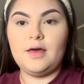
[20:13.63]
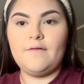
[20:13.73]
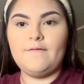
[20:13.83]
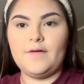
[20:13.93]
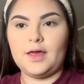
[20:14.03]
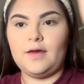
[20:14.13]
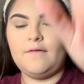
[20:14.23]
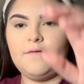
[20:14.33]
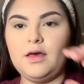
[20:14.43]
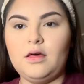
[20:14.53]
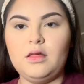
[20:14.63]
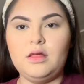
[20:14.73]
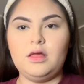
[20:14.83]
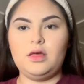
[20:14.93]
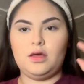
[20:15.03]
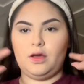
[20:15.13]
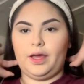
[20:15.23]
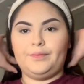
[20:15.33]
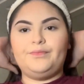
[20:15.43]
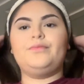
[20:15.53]
I fucking fail.
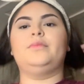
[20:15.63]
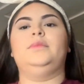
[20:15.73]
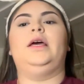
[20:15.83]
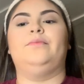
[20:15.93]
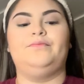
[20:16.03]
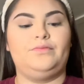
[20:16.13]
Okay, now.